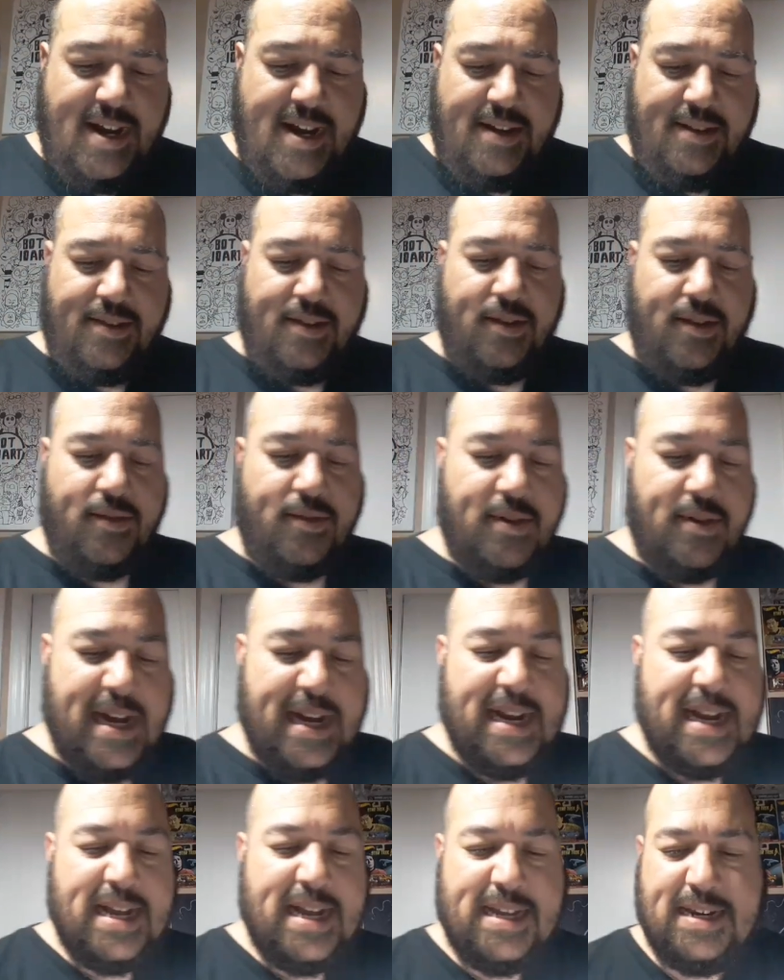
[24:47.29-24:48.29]
So I
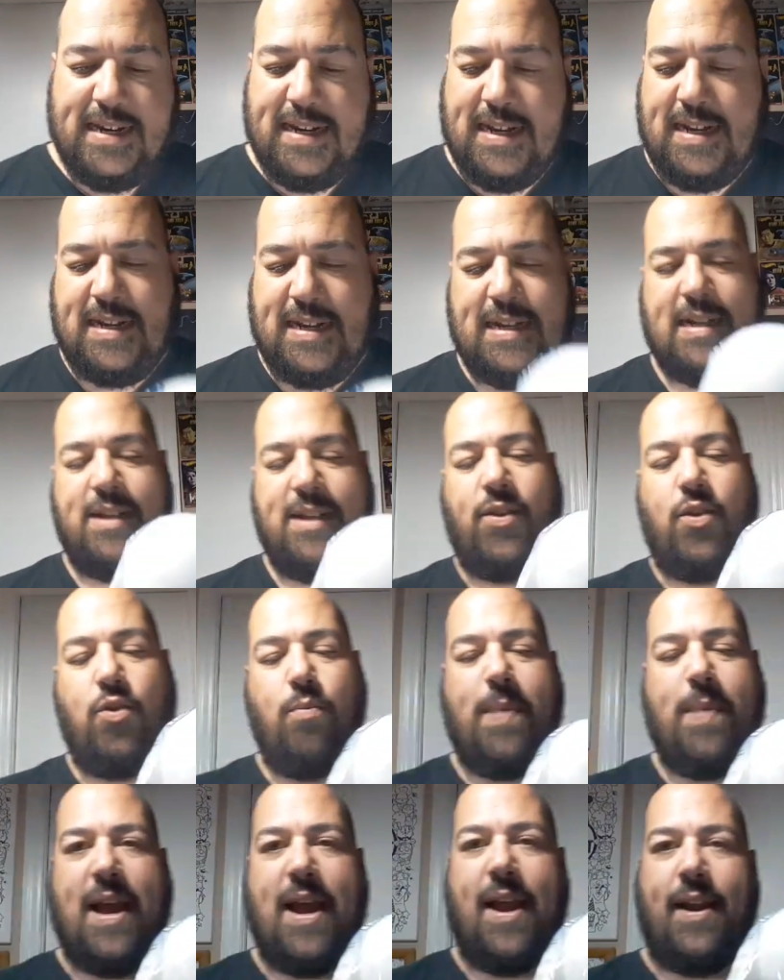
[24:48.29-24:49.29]
got a
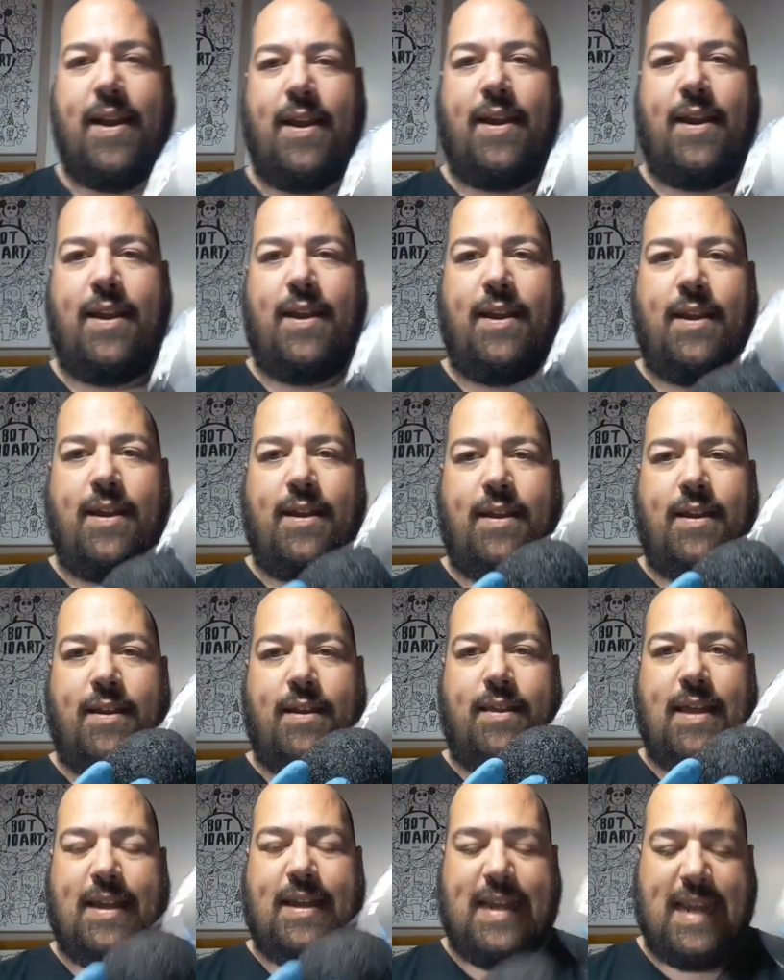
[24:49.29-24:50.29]
2-pack
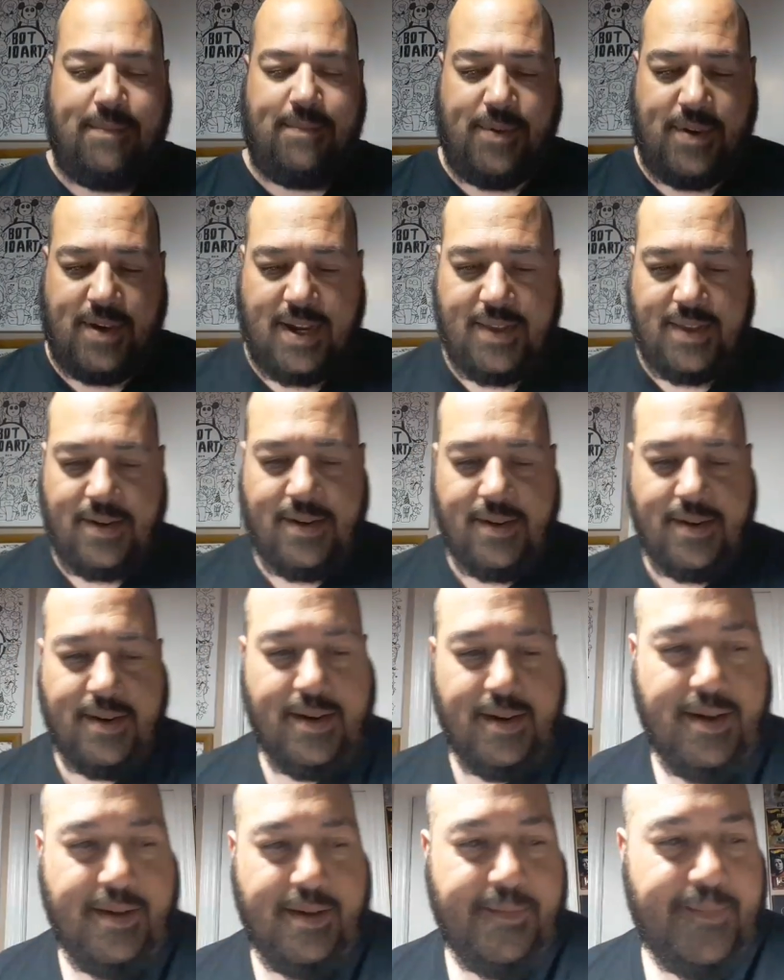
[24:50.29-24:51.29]
that came together.
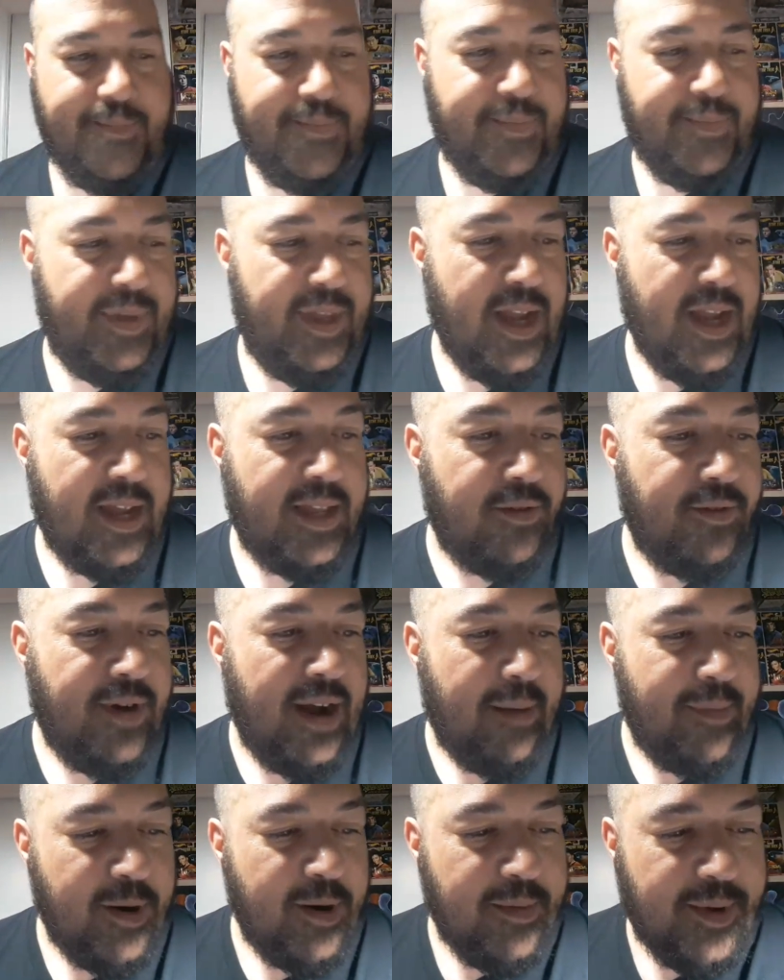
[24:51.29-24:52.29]
Not the
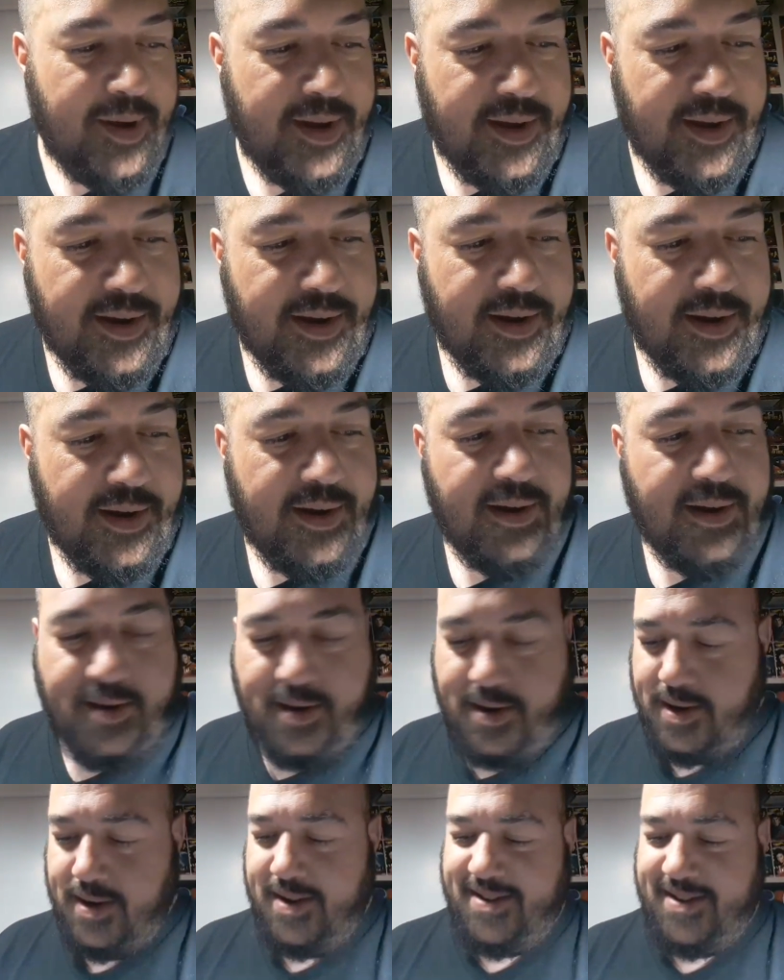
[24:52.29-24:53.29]
wrapper,
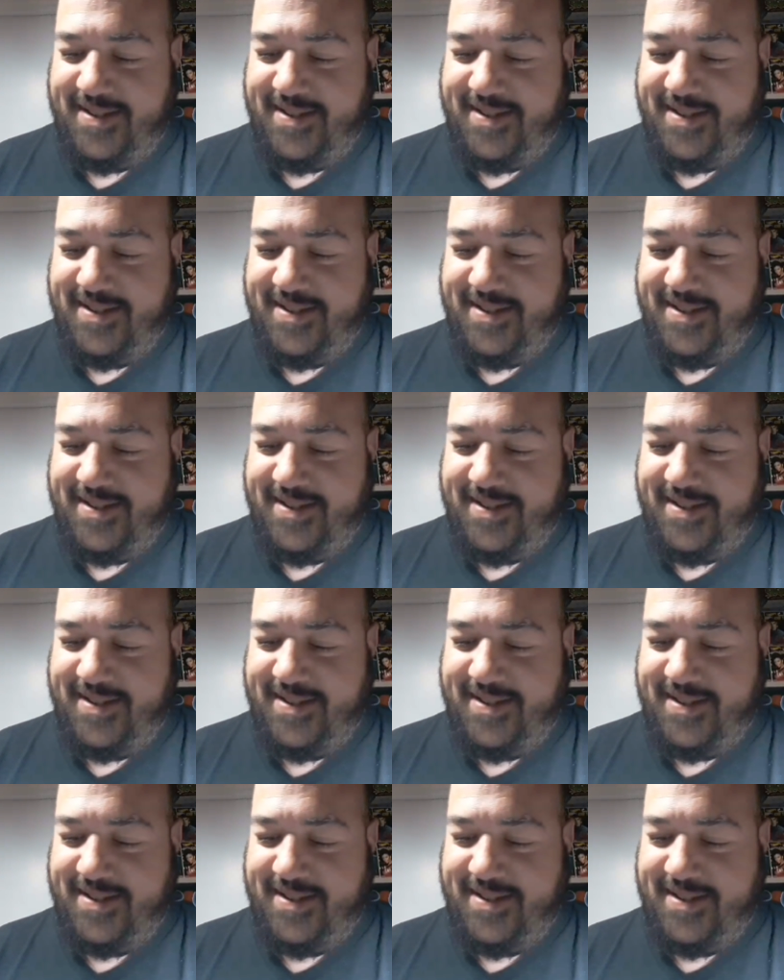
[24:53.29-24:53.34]
but